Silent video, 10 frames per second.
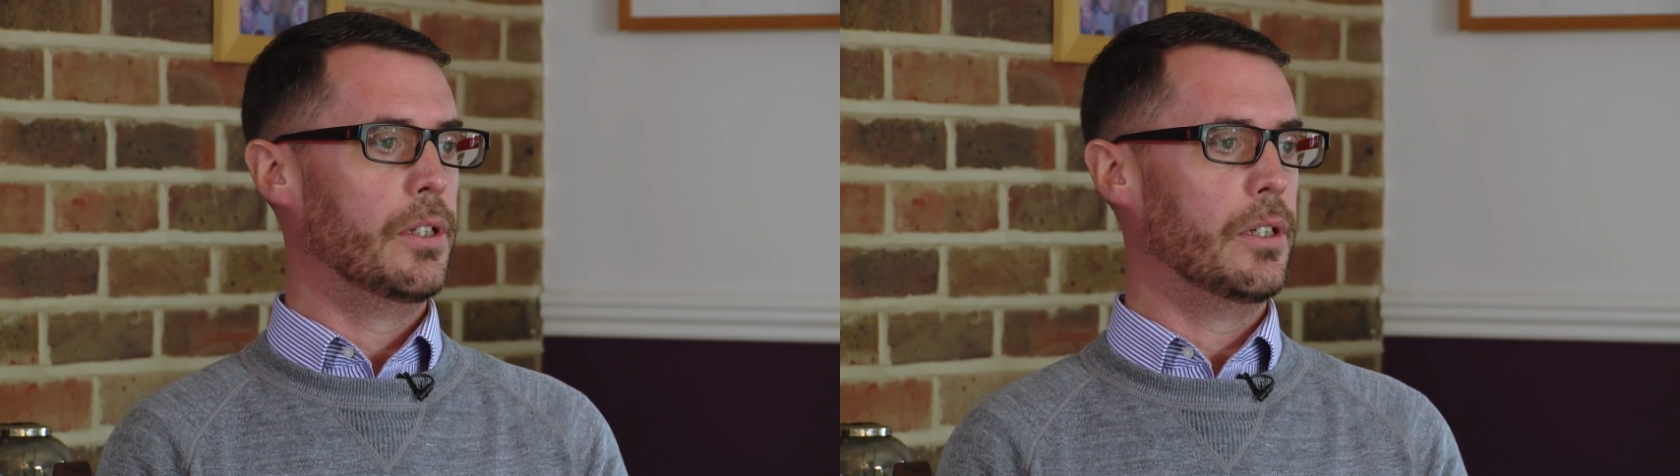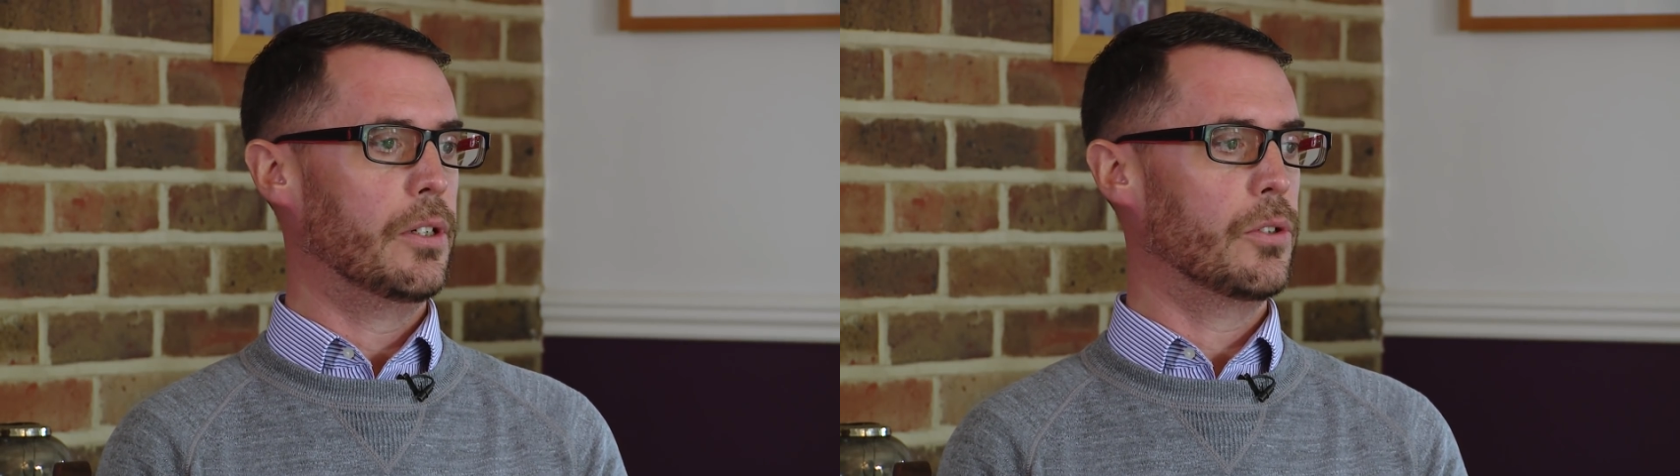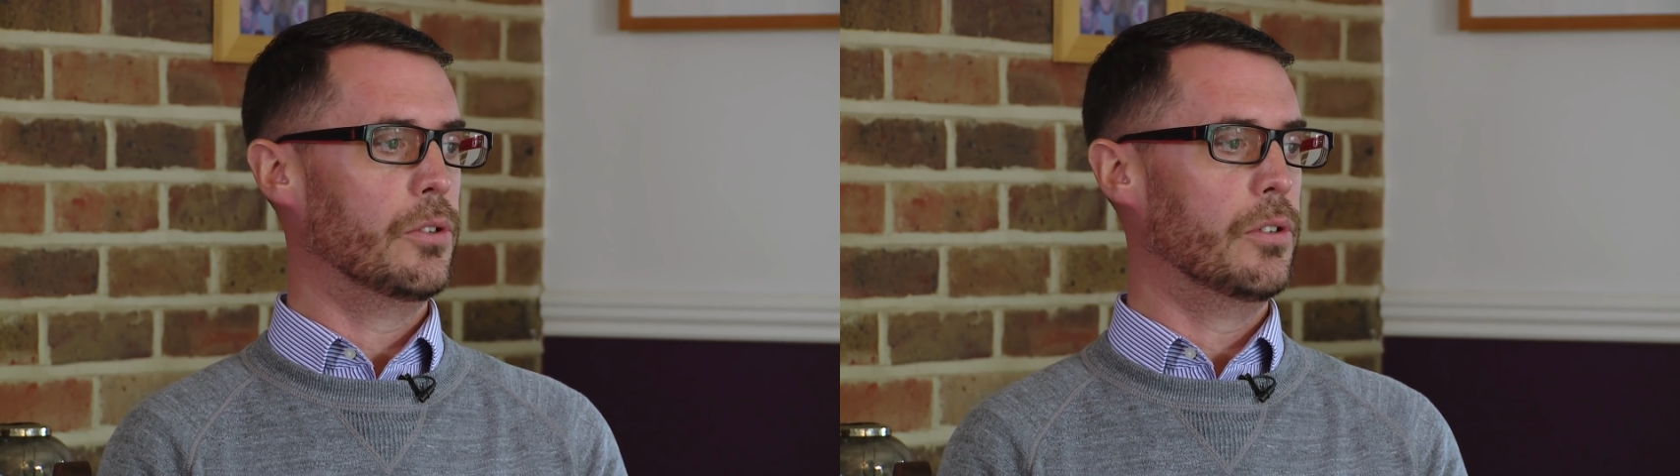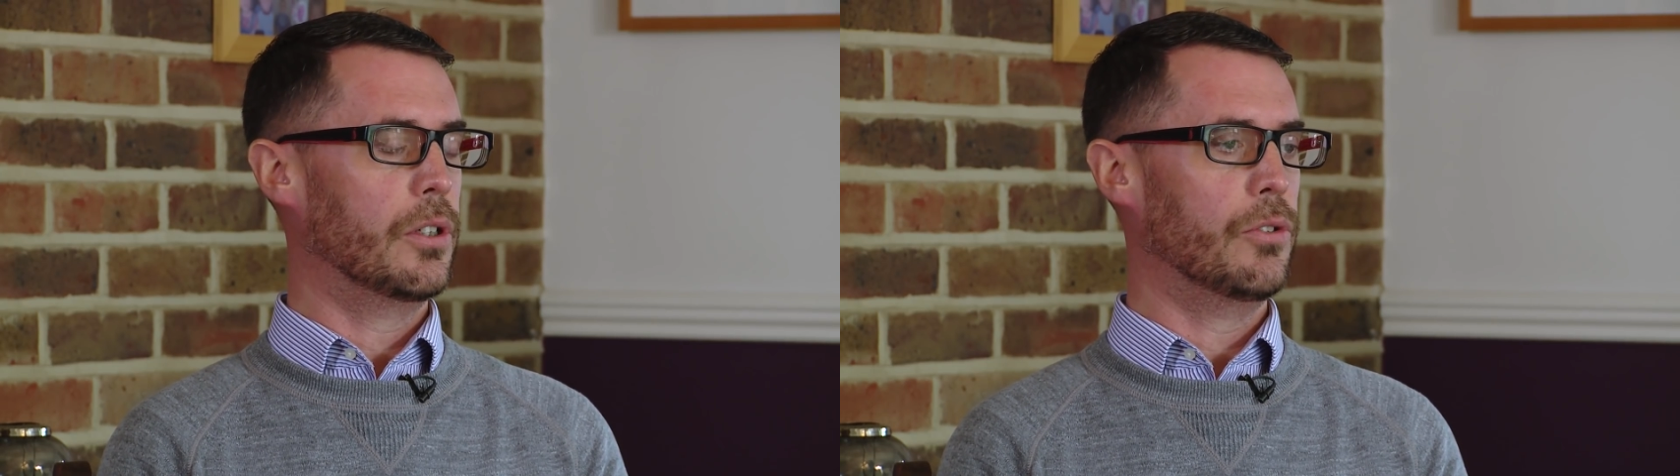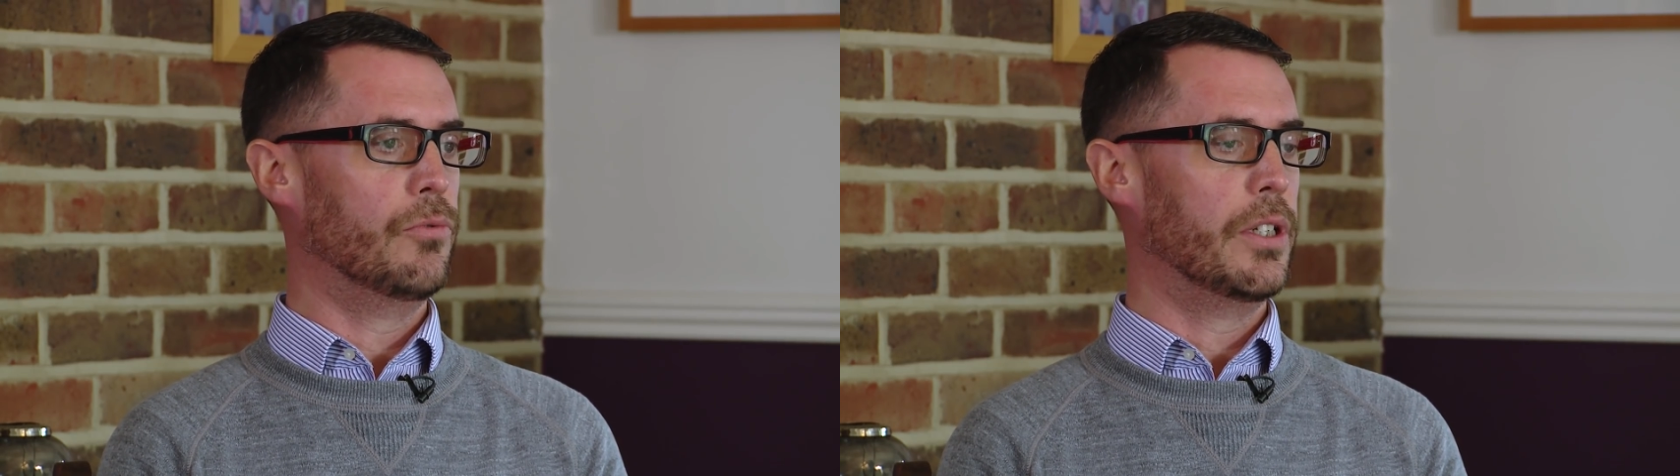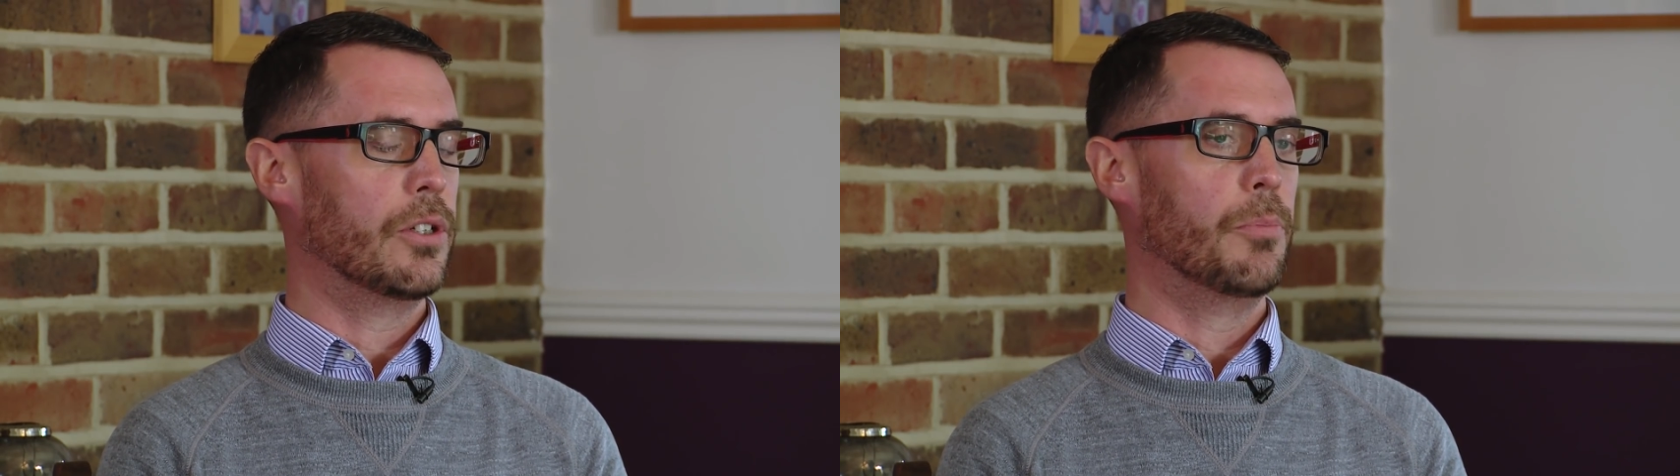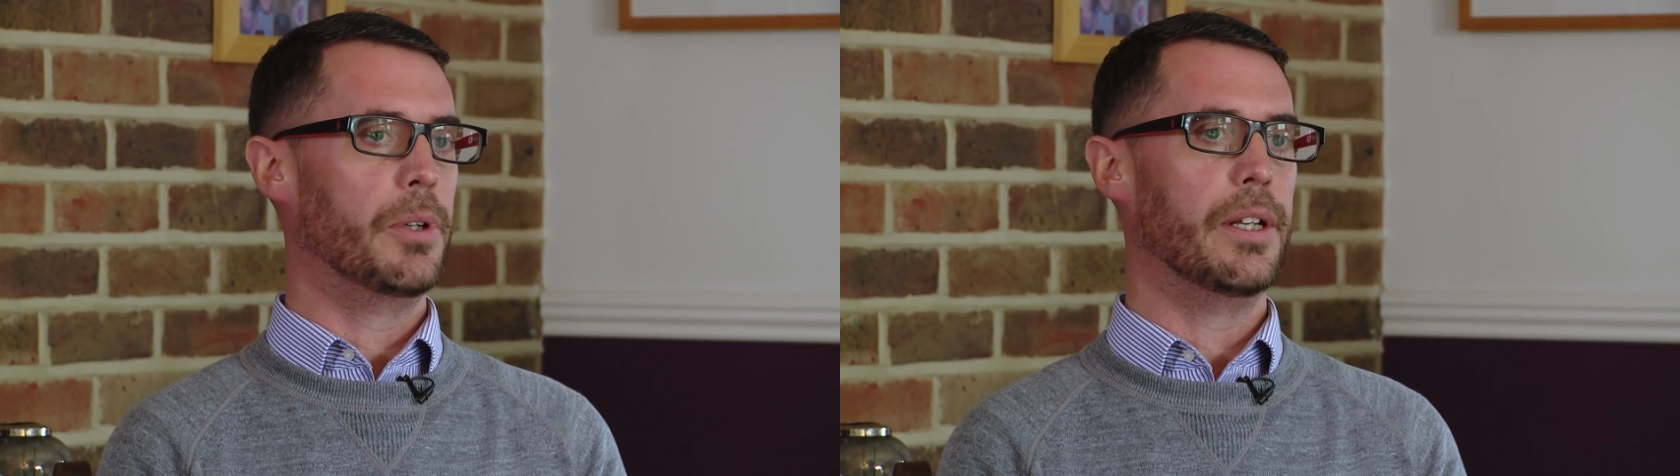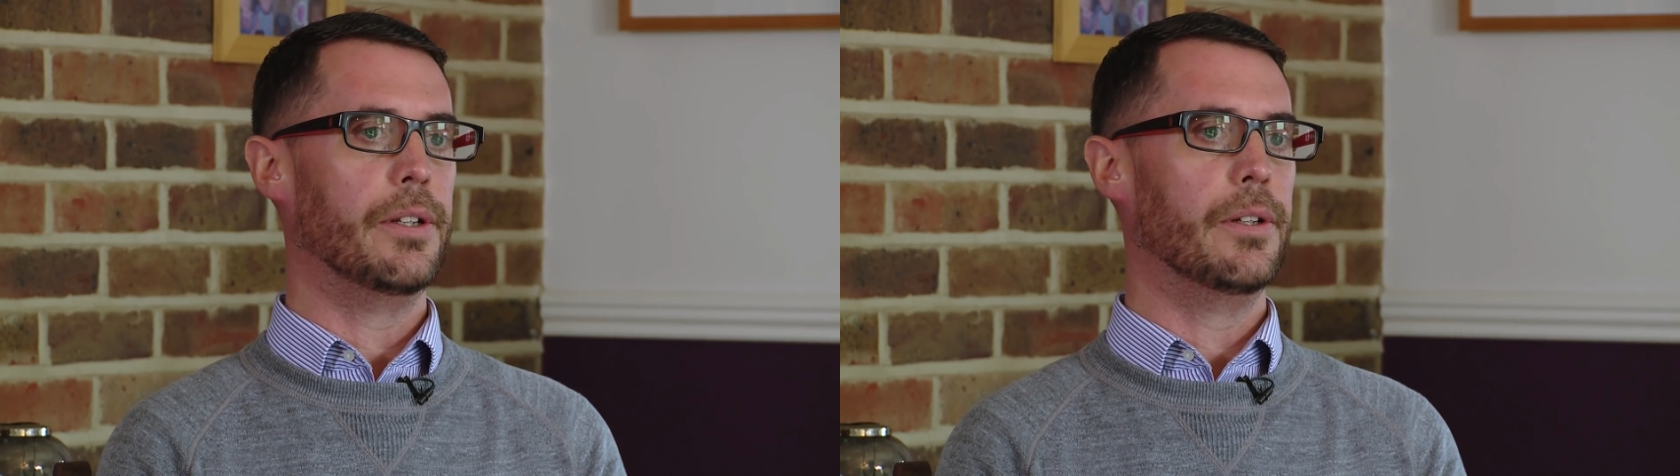and I couldn't really
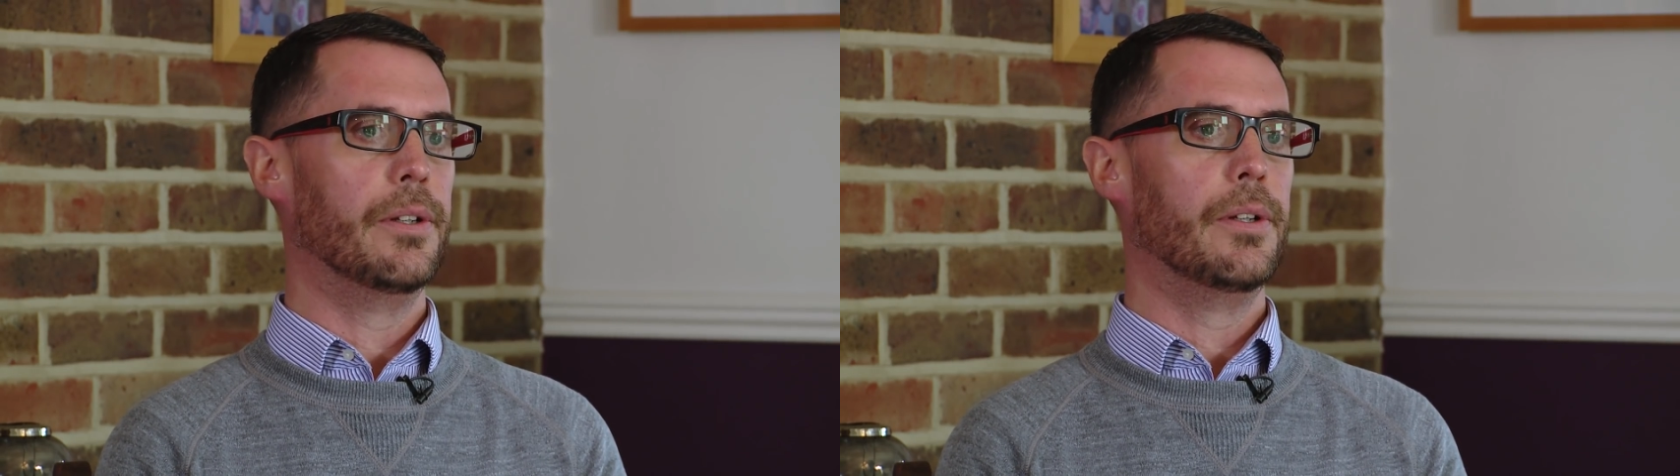comprehend it.